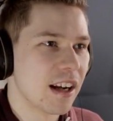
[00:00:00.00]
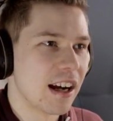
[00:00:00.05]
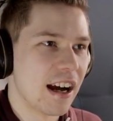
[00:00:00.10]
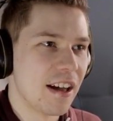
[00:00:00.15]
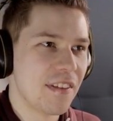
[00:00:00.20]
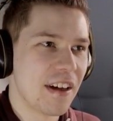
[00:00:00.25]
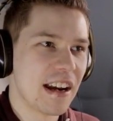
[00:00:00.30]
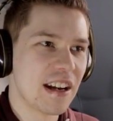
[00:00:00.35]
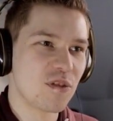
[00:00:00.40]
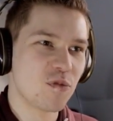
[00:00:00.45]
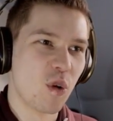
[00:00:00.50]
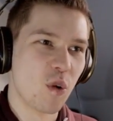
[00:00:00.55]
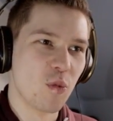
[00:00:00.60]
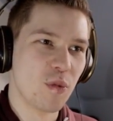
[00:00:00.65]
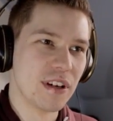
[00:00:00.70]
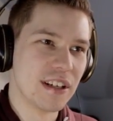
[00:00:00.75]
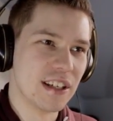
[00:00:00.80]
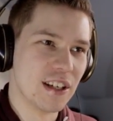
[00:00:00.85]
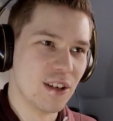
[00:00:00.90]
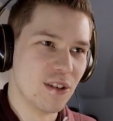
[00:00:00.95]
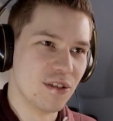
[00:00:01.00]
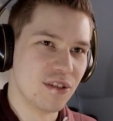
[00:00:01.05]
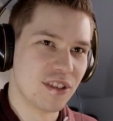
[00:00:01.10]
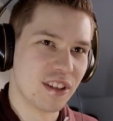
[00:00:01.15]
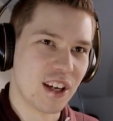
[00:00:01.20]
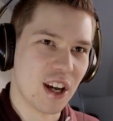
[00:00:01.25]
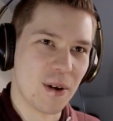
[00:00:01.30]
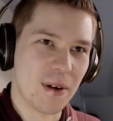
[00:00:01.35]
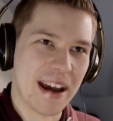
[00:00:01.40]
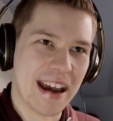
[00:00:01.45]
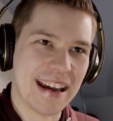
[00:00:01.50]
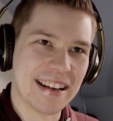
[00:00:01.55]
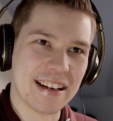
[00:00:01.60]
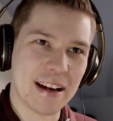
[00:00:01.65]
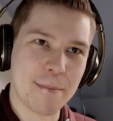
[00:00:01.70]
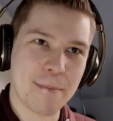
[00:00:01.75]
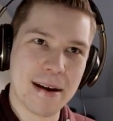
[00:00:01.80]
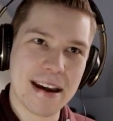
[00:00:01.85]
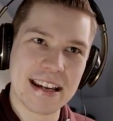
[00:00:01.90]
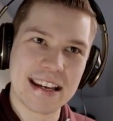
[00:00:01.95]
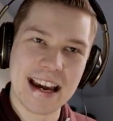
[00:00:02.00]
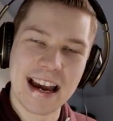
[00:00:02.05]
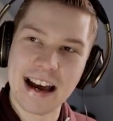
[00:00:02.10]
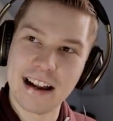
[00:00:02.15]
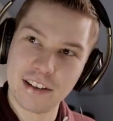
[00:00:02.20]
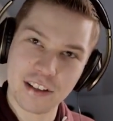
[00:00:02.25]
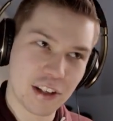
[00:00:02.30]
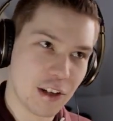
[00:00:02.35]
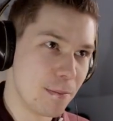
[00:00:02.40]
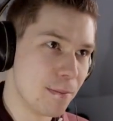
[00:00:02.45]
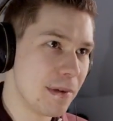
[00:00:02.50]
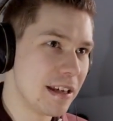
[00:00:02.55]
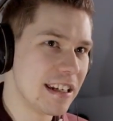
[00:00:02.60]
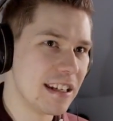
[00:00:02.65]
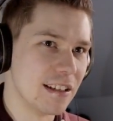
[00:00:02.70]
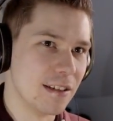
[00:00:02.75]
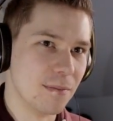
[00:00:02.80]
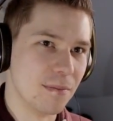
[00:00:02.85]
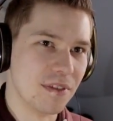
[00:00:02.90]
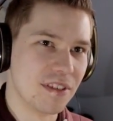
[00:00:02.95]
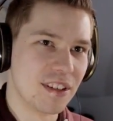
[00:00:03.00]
And that is what we use to go ahead and make aluminium.